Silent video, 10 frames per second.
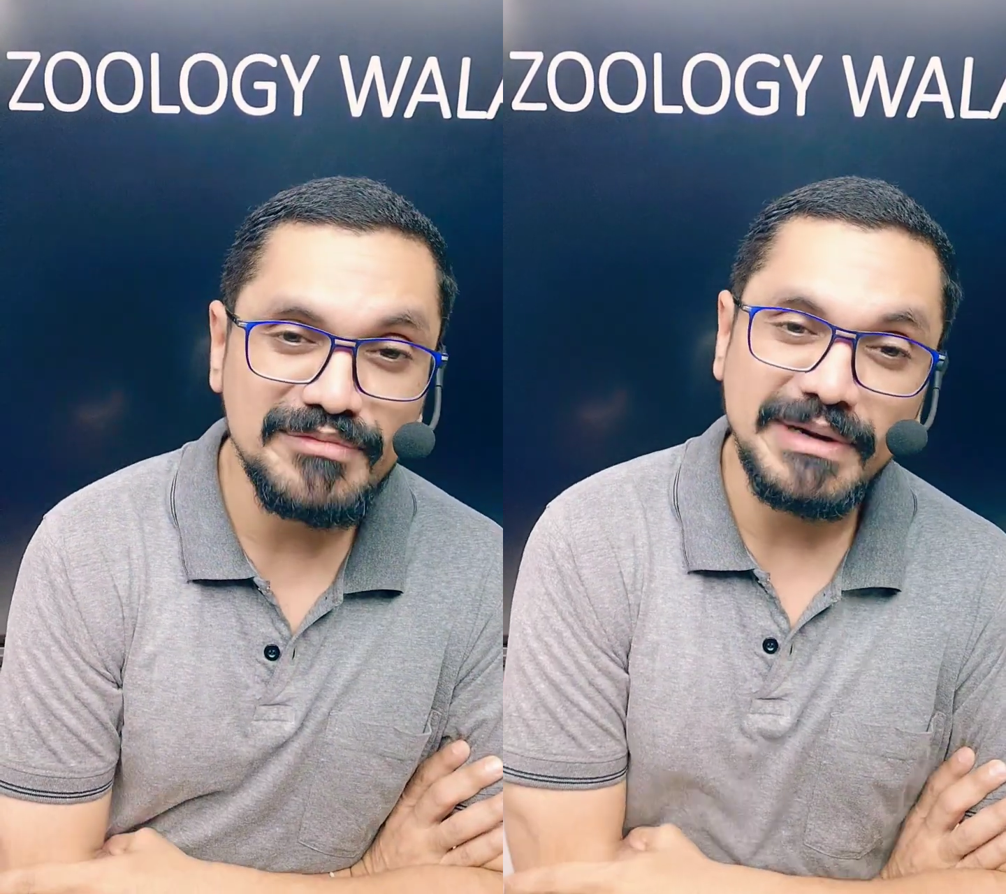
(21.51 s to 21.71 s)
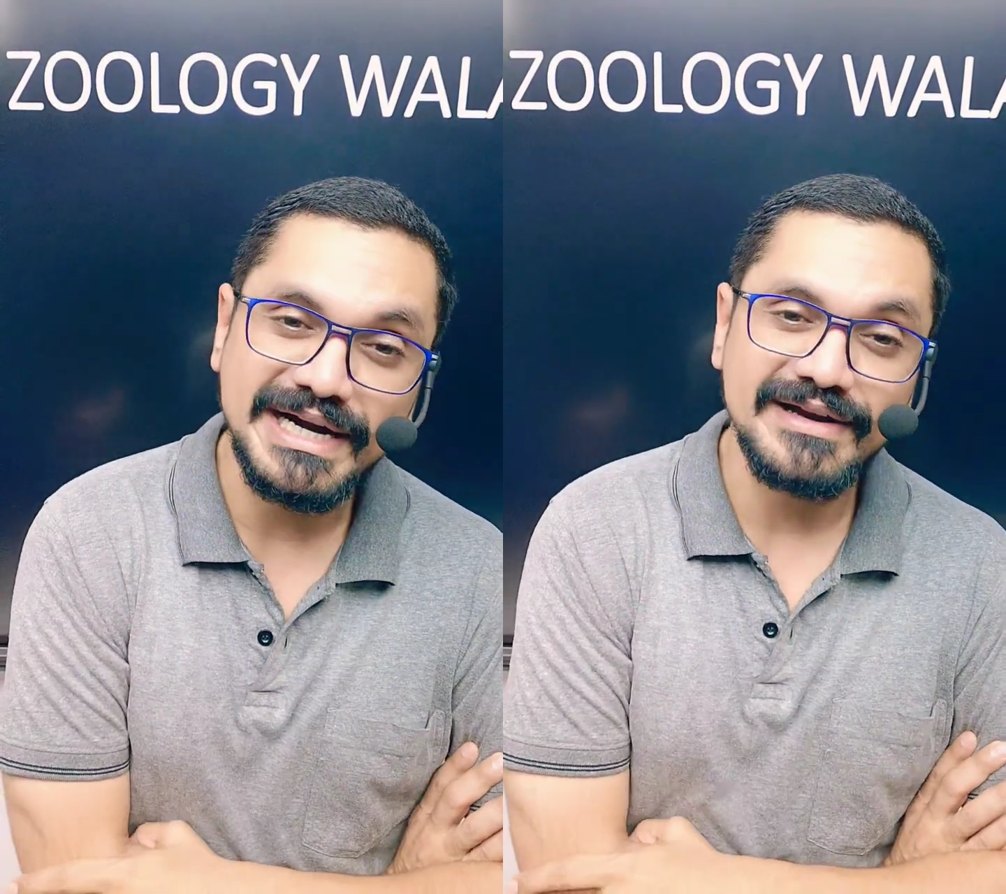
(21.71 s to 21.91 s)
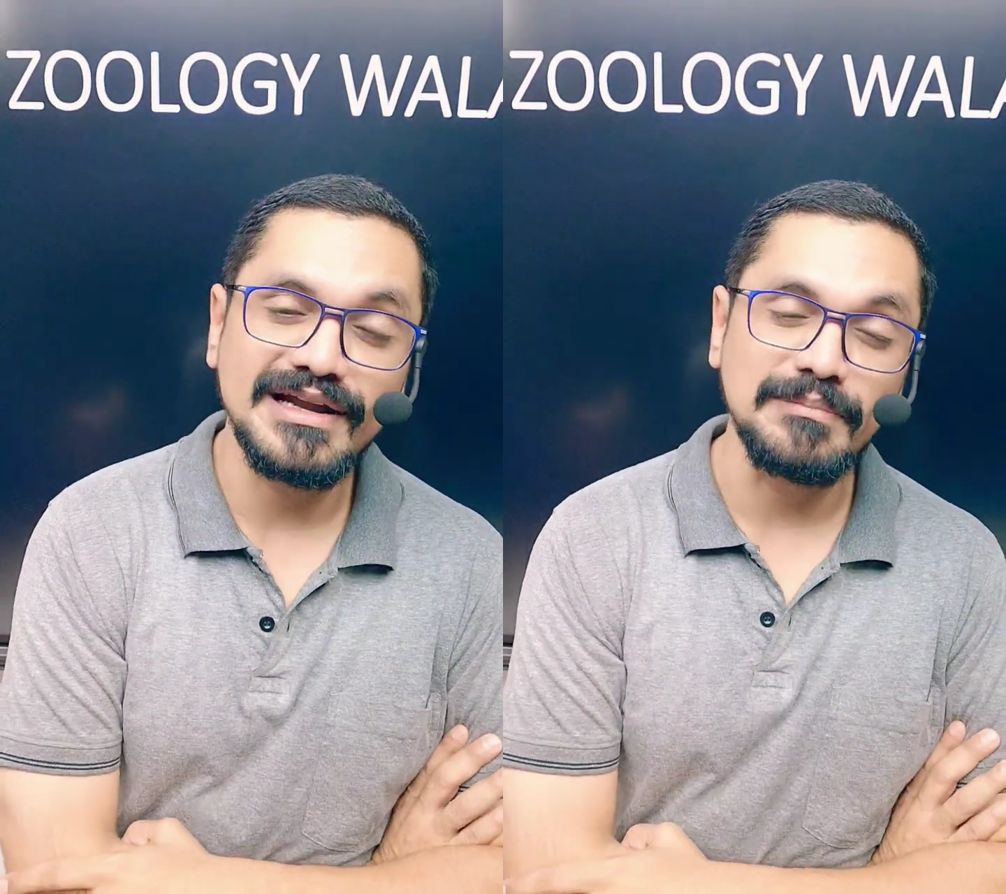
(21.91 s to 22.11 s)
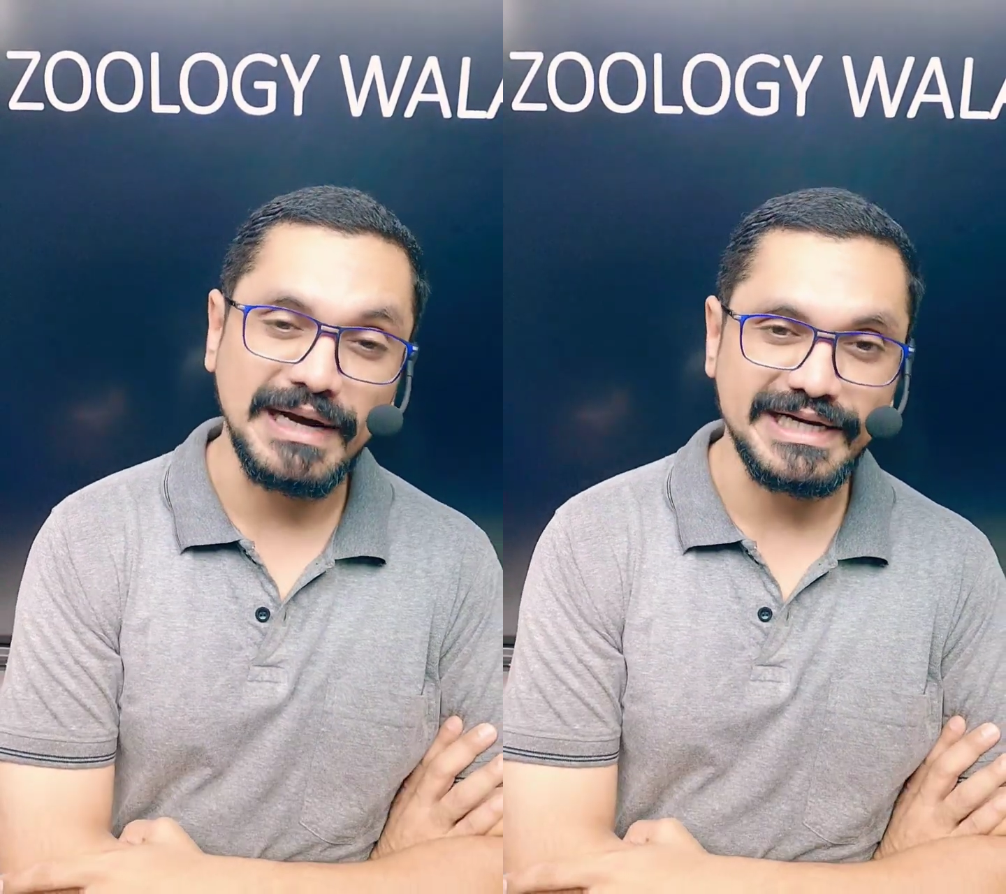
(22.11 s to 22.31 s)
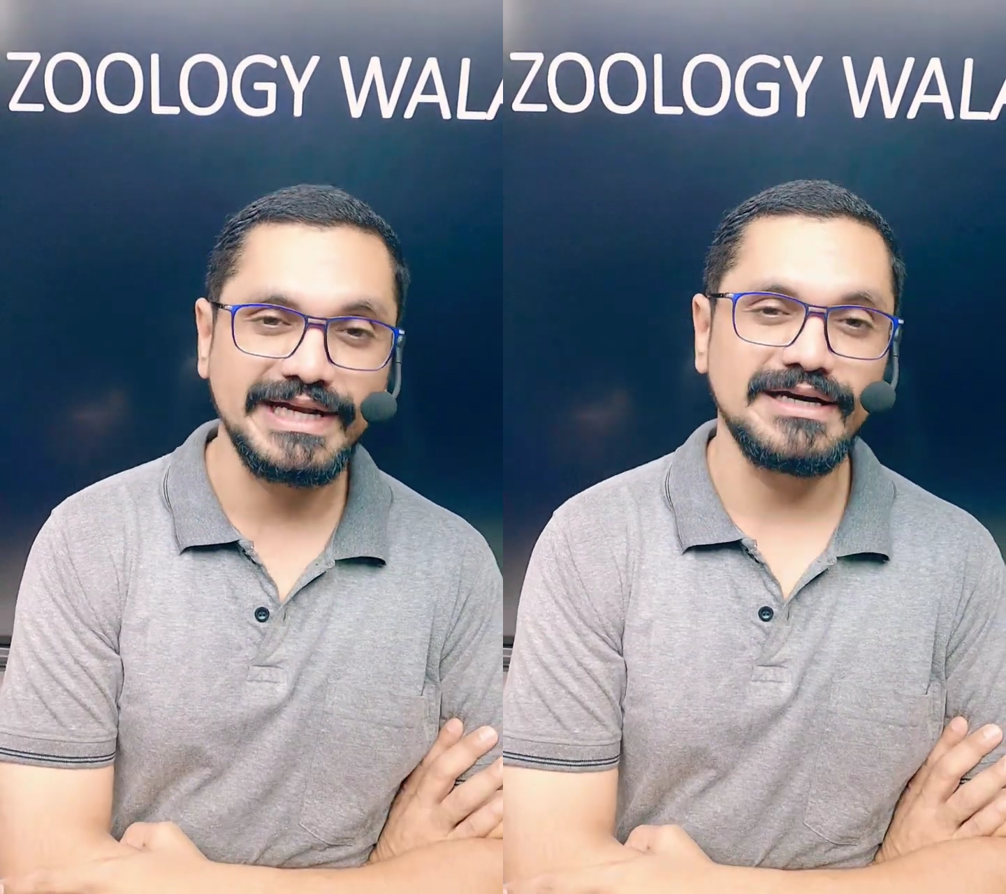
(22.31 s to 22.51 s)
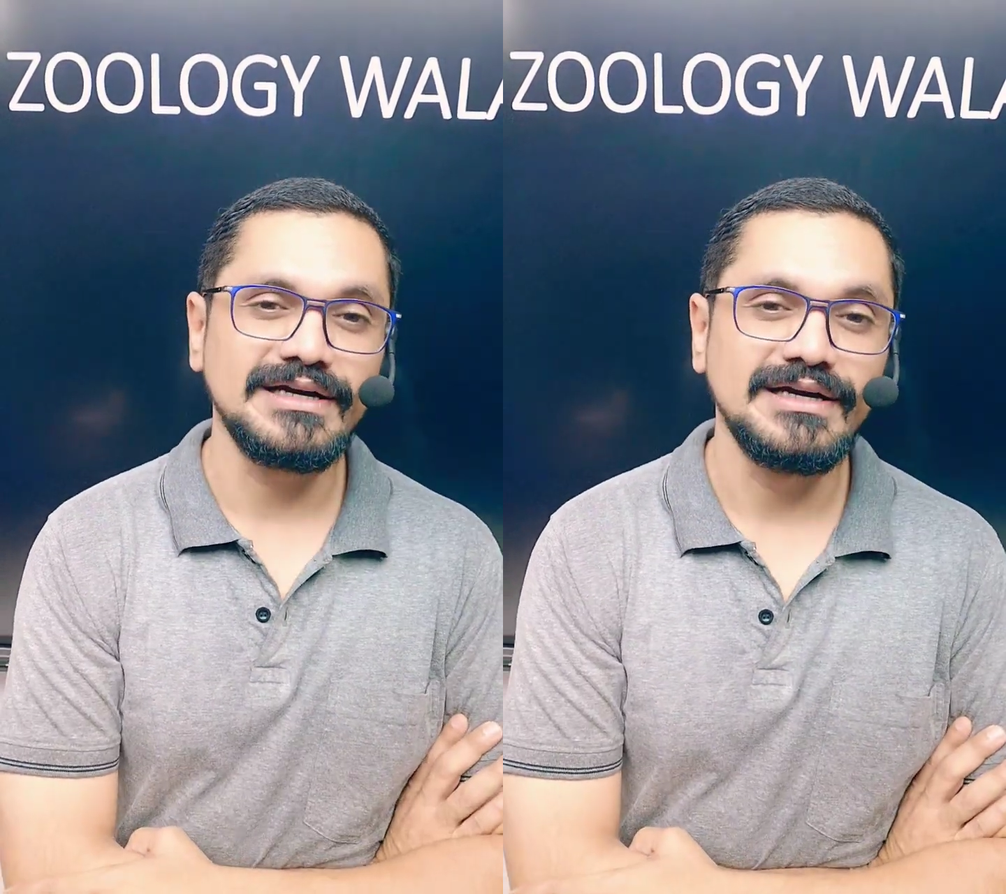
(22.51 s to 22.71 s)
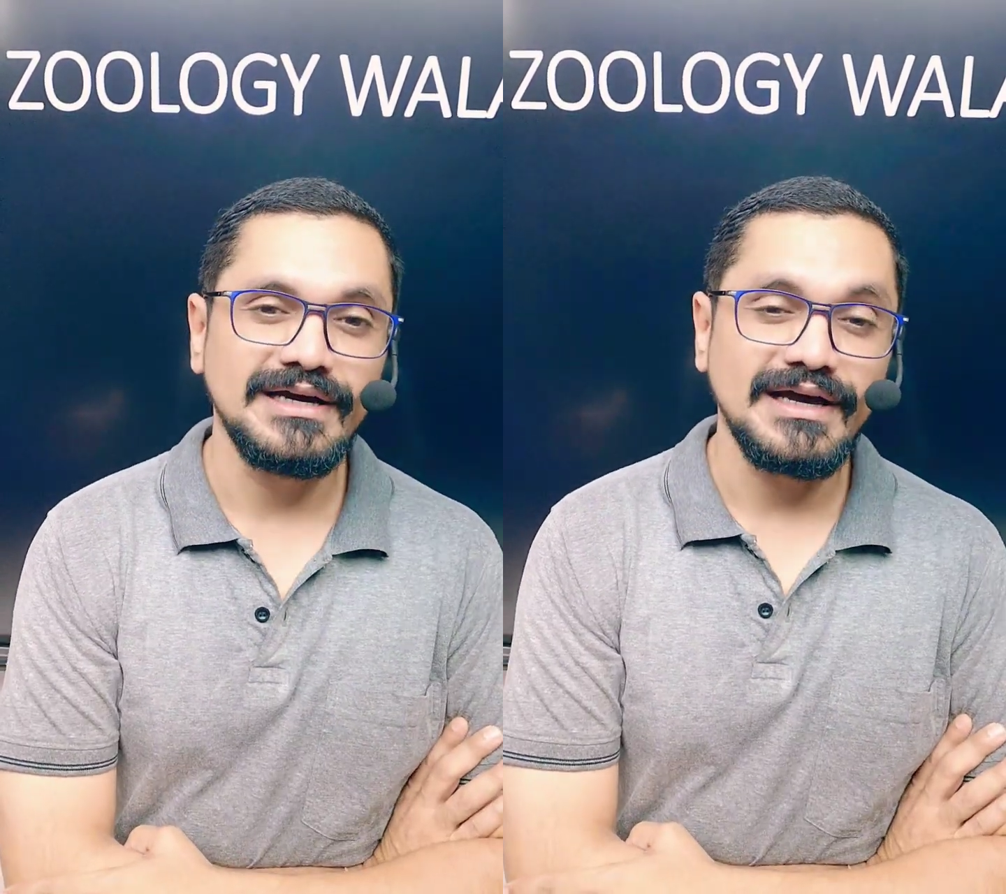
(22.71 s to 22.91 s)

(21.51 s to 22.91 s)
in maternal blood.